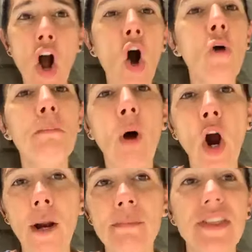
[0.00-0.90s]
Oh,
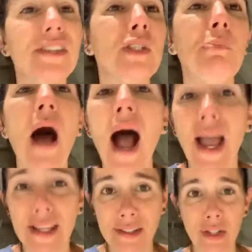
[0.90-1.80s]
Barb, the
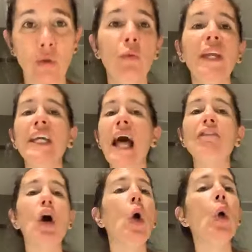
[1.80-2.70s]
spies. We could
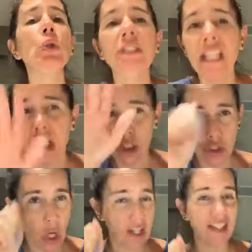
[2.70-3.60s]
have a whole dinner
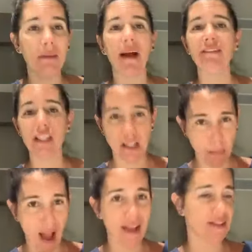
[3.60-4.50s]
talking about the
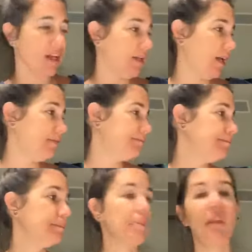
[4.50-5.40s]
spies, honey.
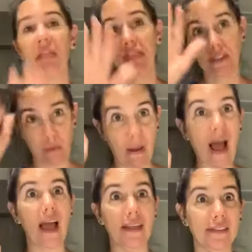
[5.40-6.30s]
The
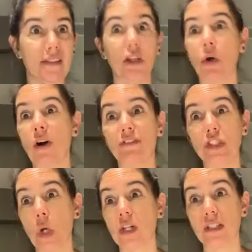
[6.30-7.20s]
spies, the Coffee
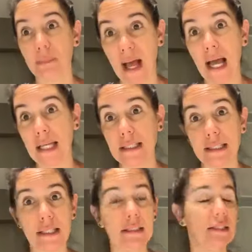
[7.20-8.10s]
Talk spies.
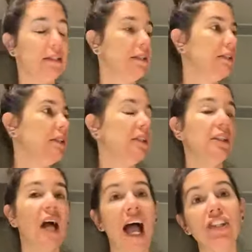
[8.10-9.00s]

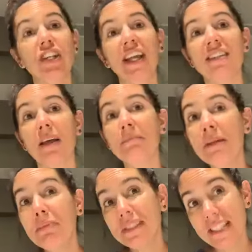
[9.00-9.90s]
I should get some
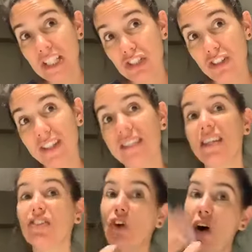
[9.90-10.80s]
people a t-shirt that
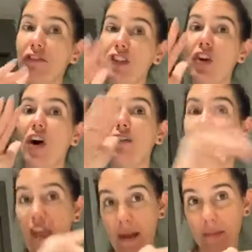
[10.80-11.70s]
says Coffee
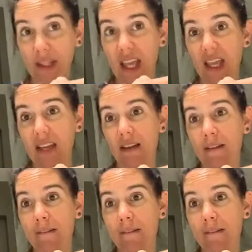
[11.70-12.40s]
Talk Family,